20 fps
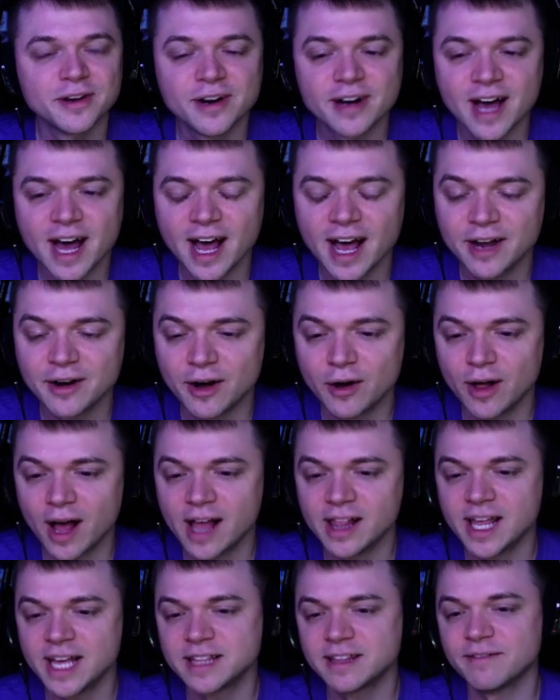or not. I don't.
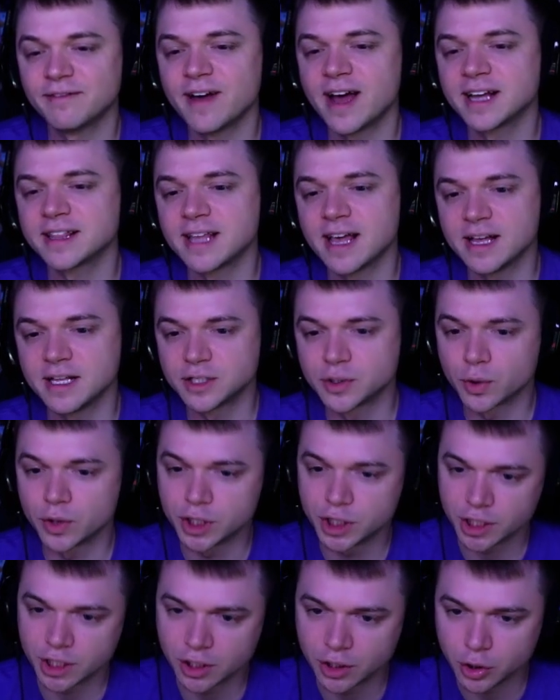I like the fact that in Sword
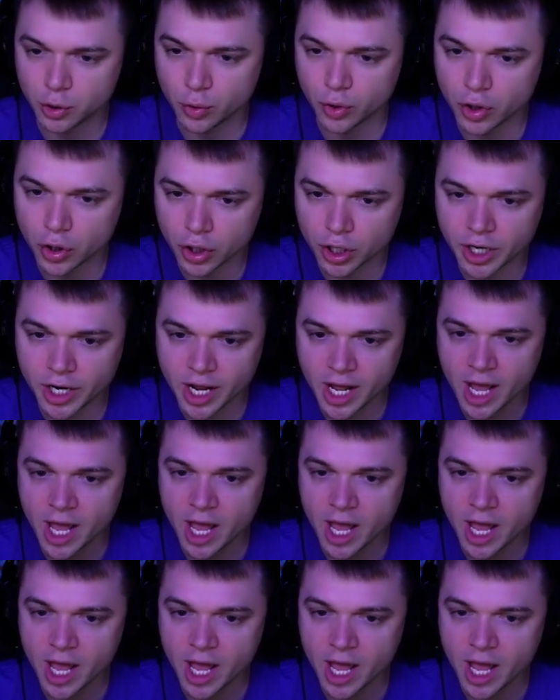and Shield you could